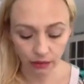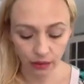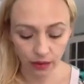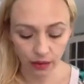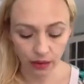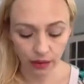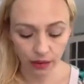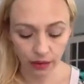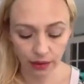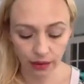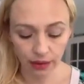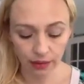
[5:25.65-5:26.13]

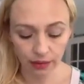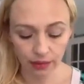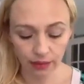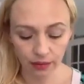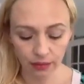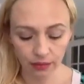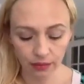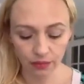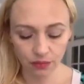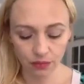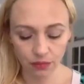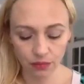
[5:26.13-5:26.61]

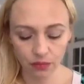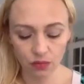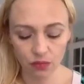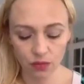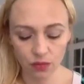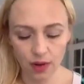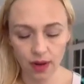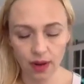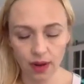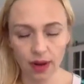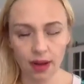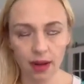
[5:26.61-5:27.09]

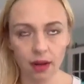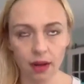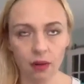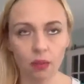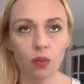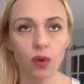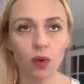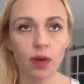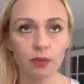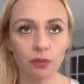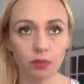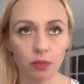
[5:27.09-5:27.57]
at
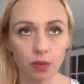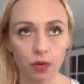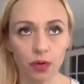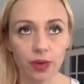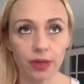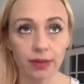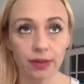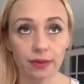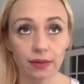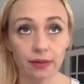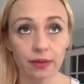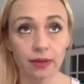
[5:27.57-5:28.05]
one
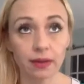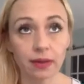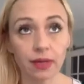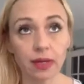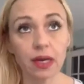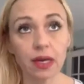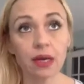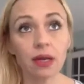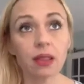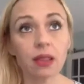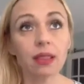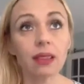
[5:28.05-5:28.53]
point
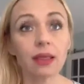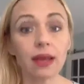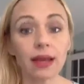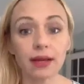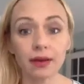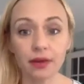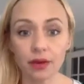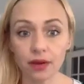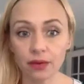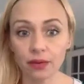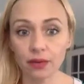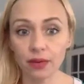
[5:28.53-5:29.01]

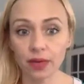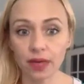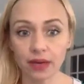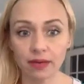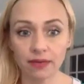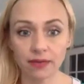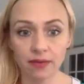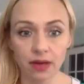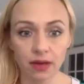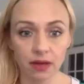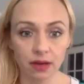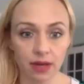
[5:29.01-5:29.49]
later when I
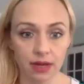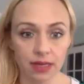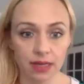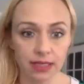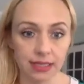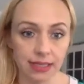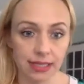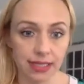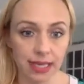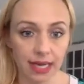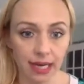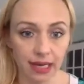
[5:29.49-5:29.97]
felt
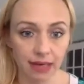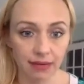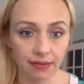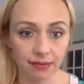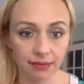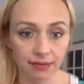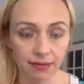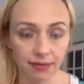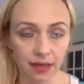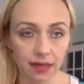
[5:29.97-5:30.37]
unsafe.